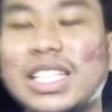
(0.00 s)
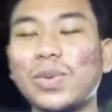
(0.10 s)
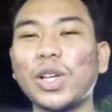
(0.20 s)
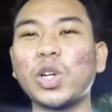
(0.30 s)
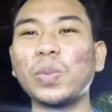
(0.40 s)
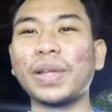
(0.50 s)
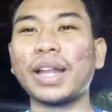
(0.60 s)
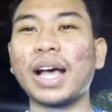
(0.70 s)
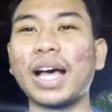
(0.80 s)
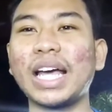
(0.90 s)
Assalamualaikum
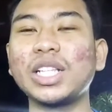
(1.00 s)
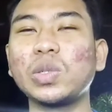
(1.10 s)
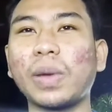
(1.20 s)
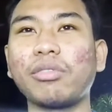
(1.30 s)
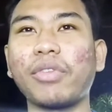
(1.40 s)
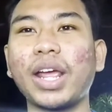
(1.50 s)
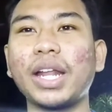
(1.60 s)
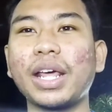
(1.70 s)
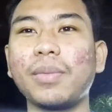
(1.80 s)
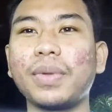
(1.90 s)
and hi to my
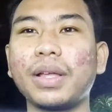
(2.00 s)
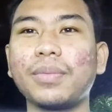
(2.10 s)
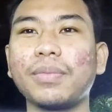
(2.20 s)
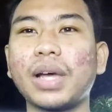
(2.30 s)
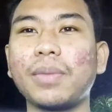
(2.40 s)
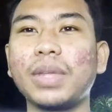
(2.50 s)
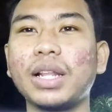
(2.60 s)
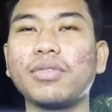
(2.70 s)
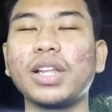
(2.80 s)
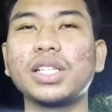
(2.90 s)
friend and my
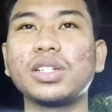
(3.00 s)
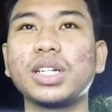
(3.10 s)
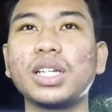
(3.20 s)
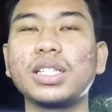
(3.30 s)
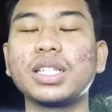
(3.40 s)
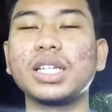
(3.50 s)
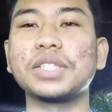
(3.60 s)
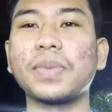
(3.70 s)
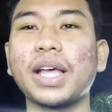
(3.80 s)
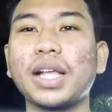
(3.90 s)
beloved lecturer Sir
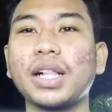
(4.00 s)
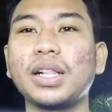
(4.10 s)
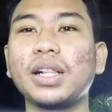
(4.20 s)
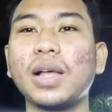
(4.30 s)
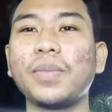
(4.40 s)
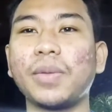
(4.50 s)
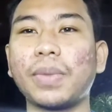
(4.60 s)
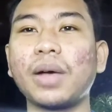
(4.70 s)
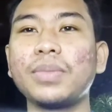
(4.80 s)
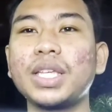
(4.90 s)
Ismail bin
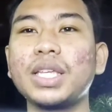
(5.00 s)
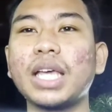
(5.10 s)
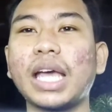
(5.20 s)
Pahmi.